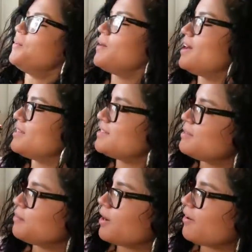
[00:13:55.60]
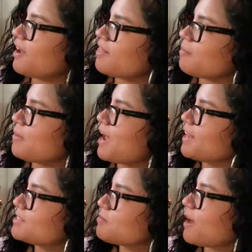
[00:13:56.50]
was The Mirror and the
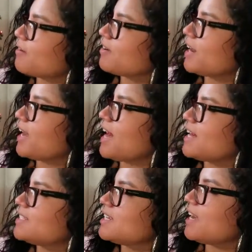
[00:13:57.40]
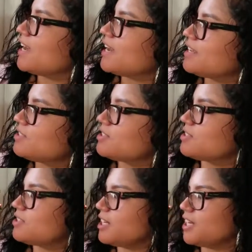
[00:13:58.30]
Maze by Renée Adier.
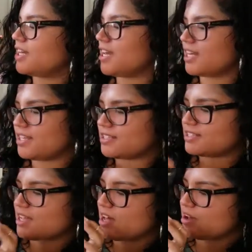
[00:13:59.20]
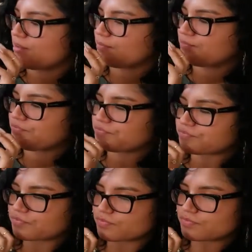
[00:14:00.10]
She is um,
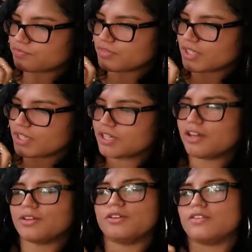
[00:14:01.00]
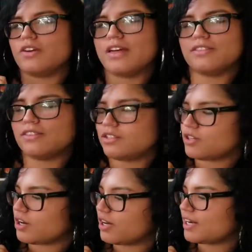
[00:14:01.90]
the author of A Wrath in the
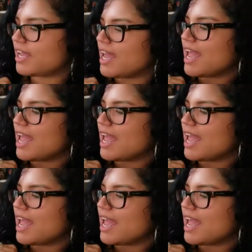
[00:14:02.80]
Dawn,